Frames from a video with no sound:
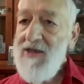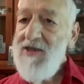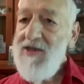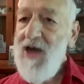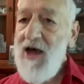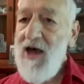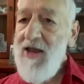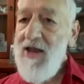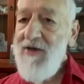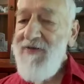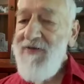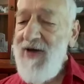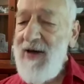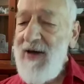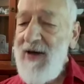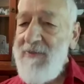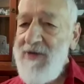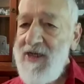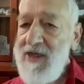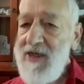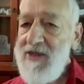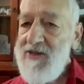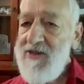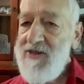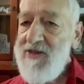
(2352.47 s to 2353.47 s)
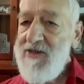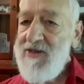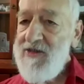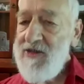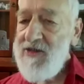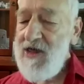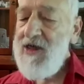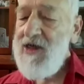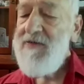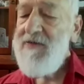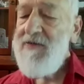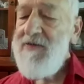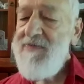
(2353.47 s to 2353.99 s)
So the family's
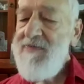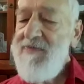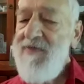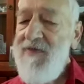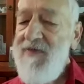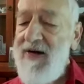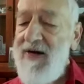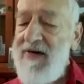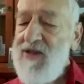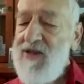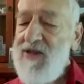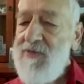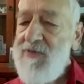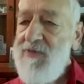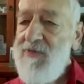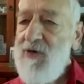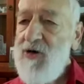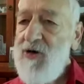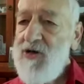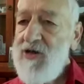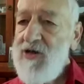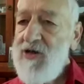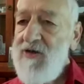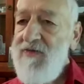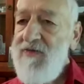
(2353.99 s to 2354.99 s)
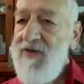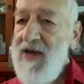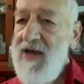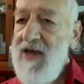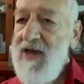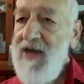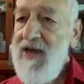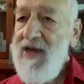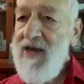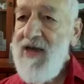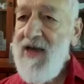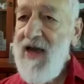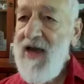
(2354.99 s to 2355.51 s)
very supportive.
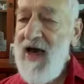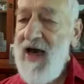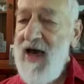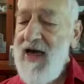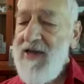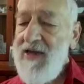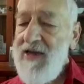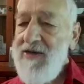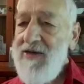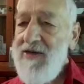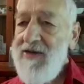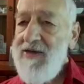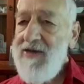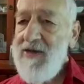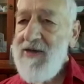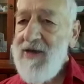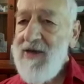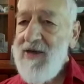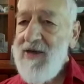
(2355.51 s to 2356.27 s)
And